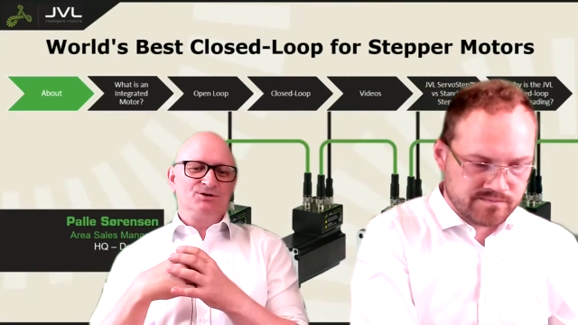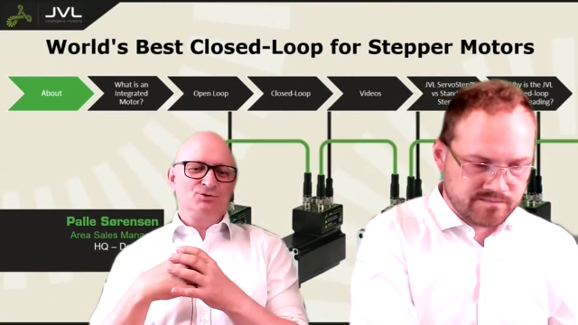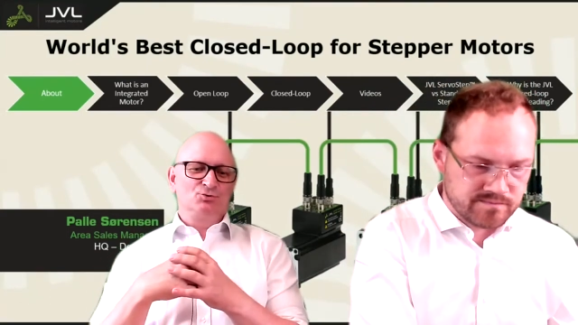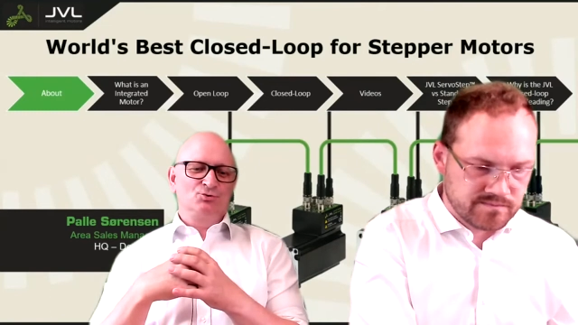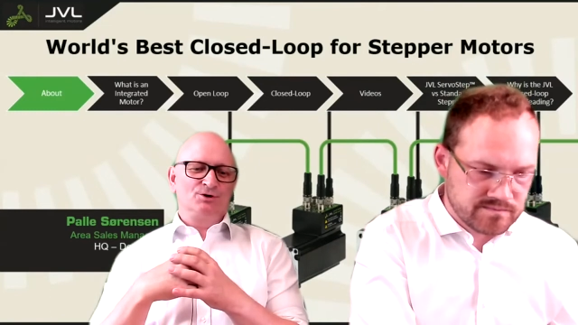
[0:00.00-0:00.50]

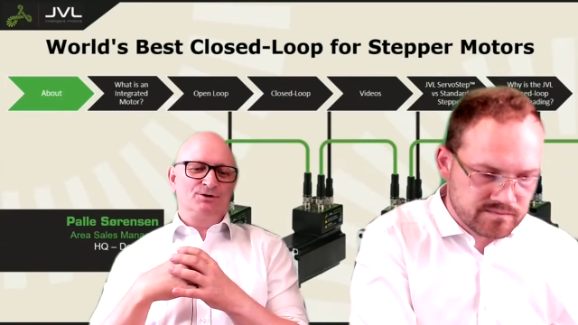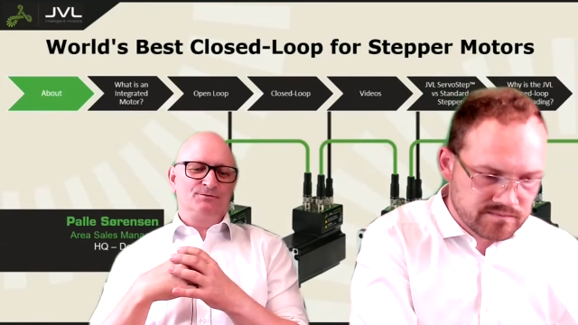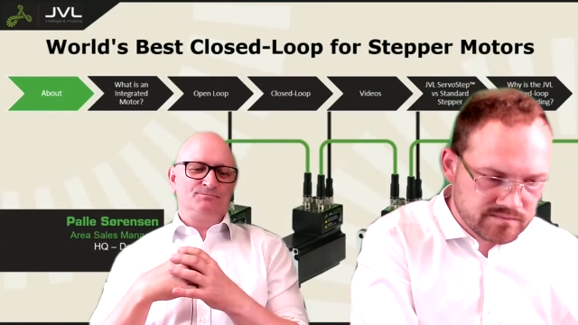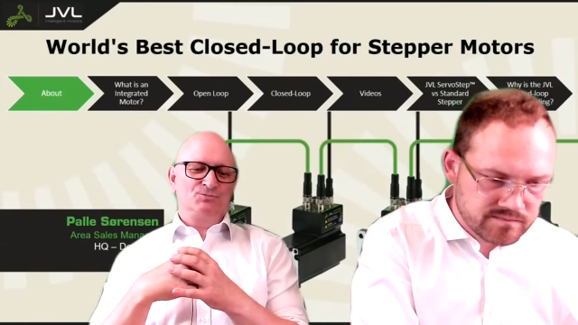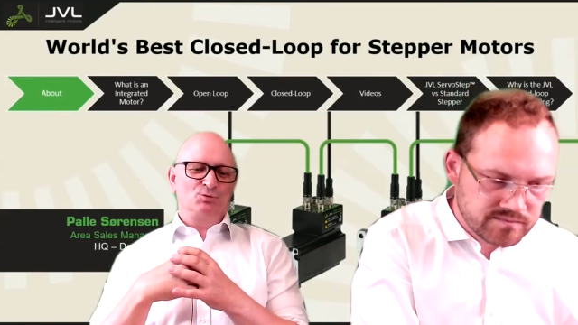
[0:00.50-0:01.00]
Speaker 1: you
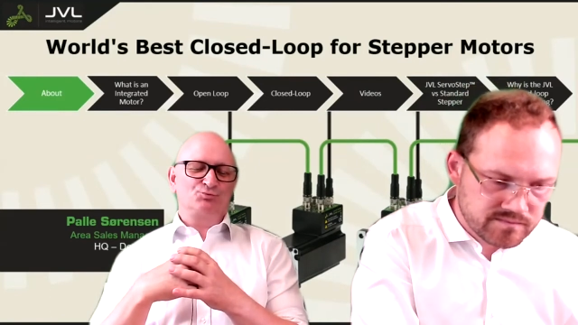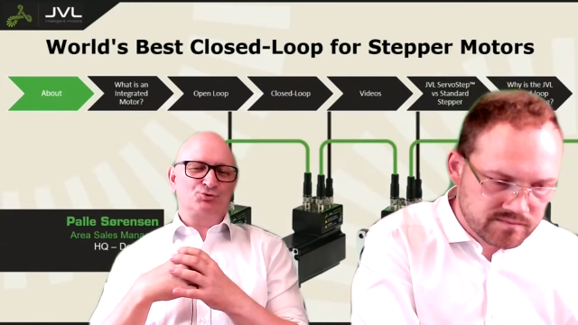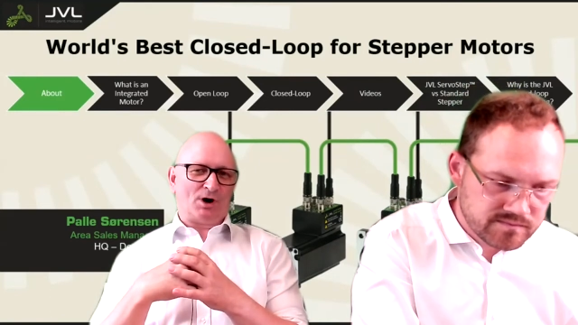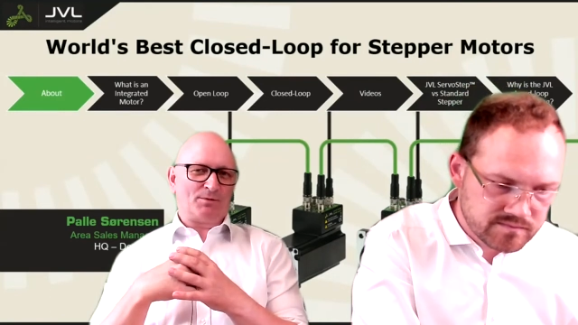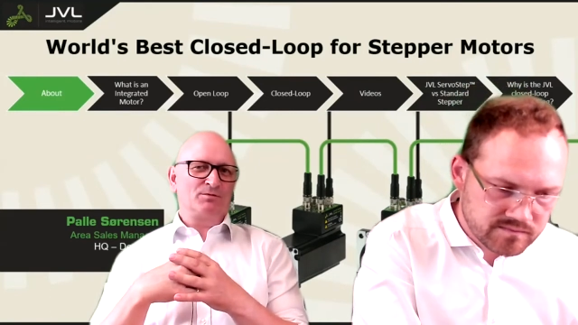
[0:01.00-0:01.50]
um, you
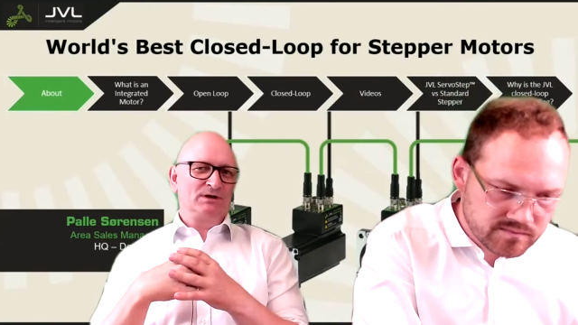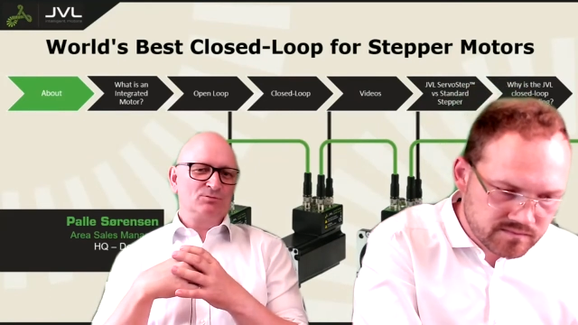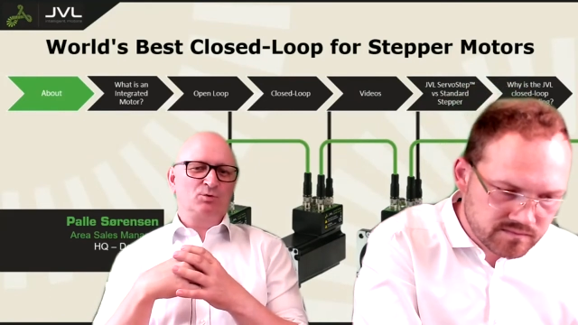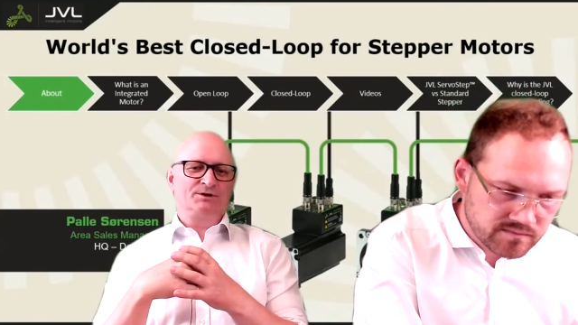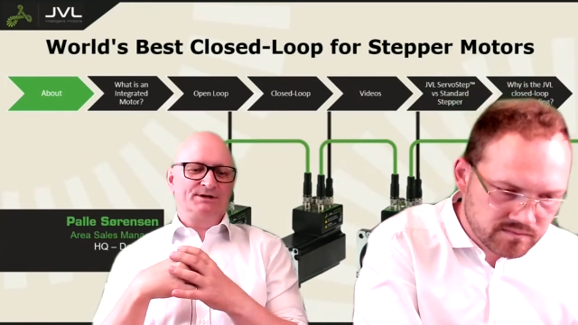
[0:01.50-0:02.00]

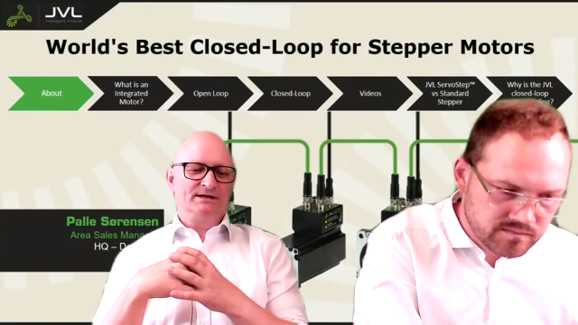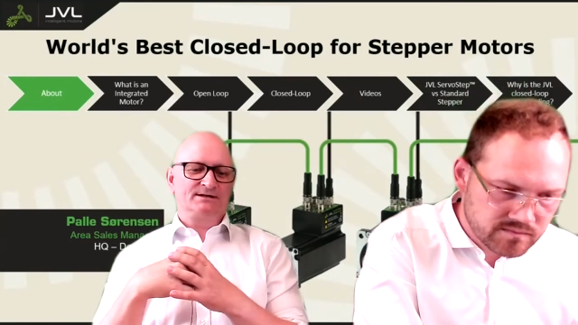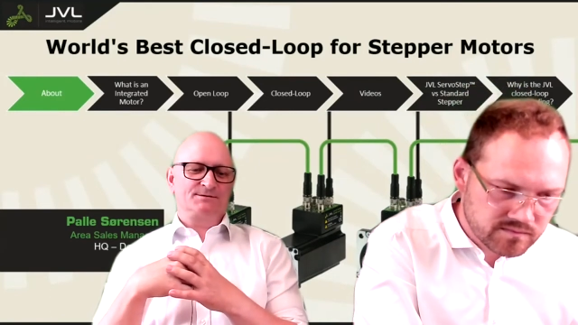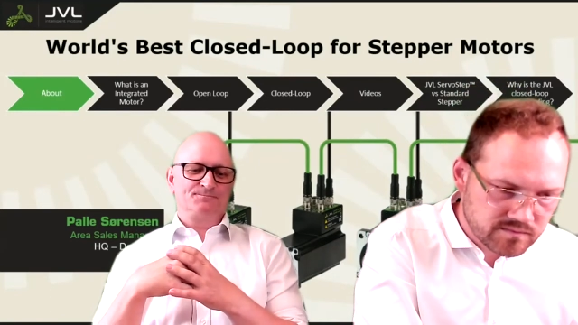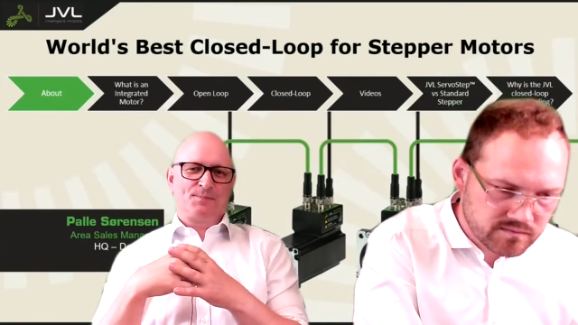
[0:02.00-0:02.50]
probably will
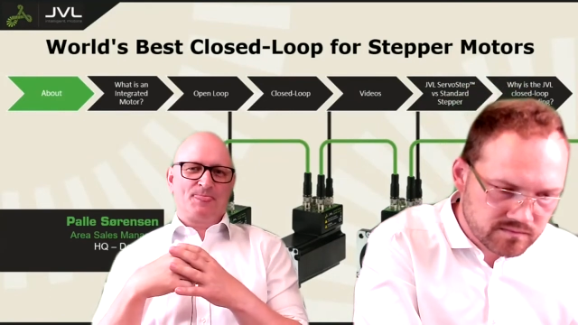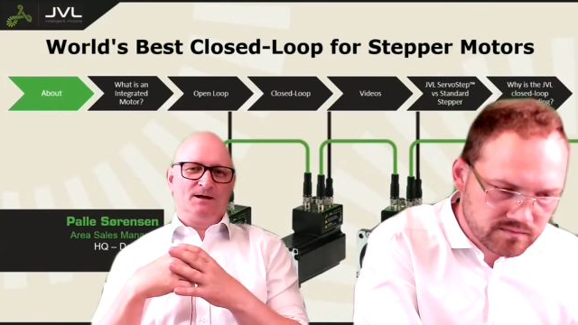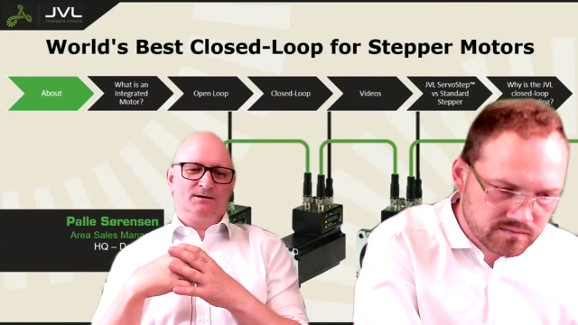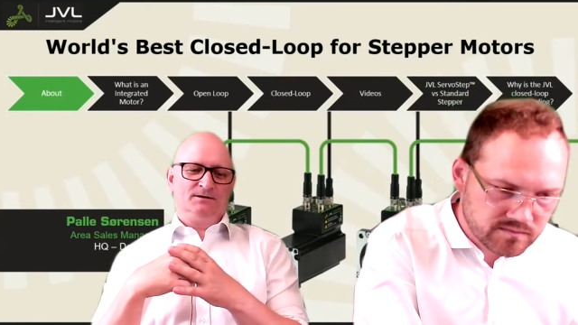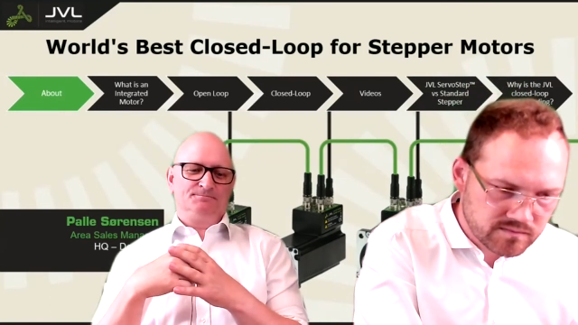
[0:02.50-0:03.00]
need
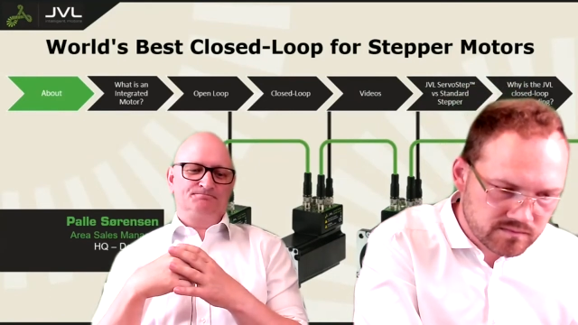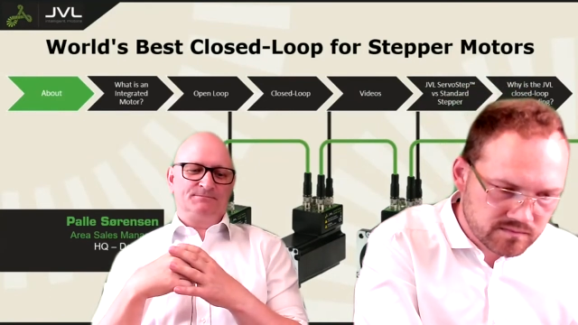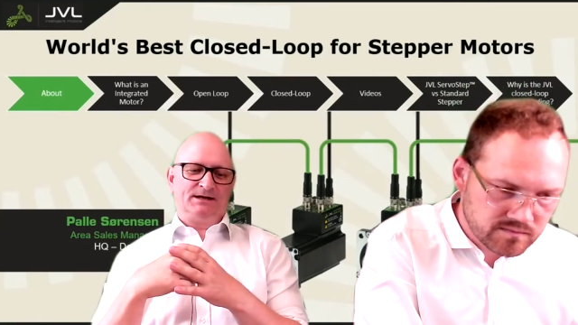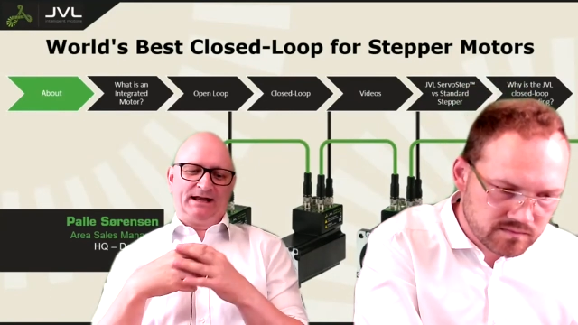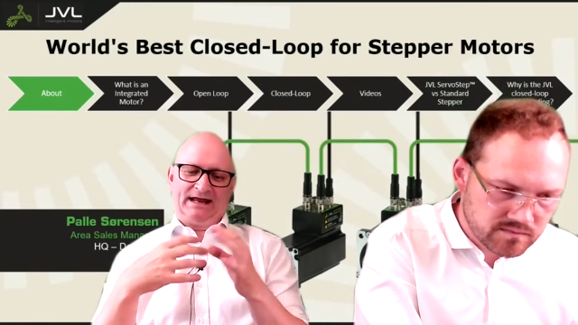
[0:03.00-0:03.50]

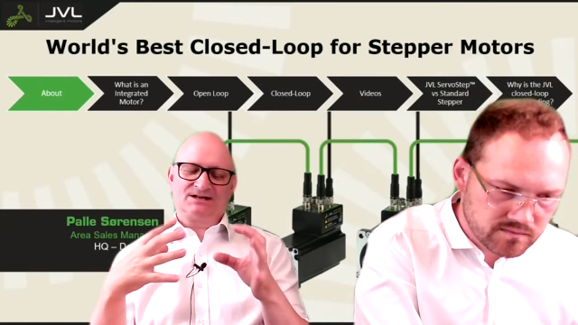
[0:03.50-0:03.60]
um,